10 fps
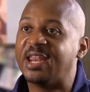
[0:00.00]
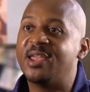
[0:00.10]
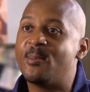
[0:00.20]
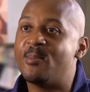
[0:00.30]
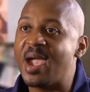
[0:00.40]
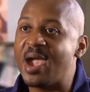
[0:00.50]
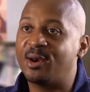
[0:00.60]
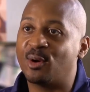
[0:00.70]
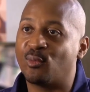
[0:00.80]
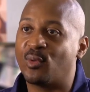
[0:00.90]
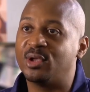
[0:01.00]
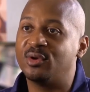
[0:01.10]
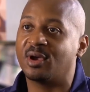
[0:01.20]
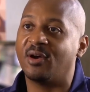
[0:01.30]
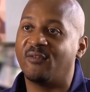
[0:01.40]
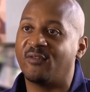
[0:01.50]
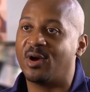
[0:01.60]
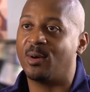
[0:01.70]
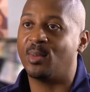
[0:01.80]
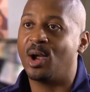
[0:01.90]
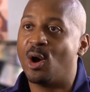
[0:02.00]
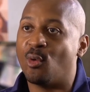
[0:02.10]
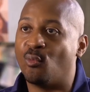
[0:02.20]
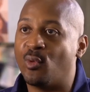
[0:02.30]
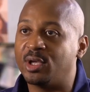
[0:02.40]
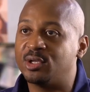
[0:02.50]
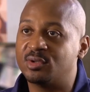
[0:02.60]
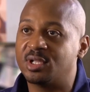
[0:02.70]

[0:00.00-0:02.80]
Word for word: It didn't matter where you come from, what you